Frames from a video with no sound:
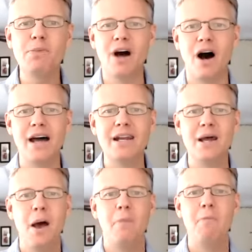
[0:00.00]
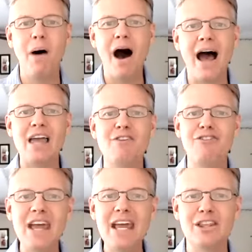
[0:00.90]
God by
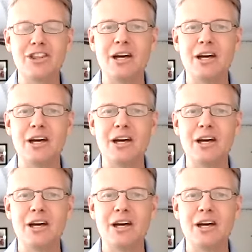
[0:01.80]
faith."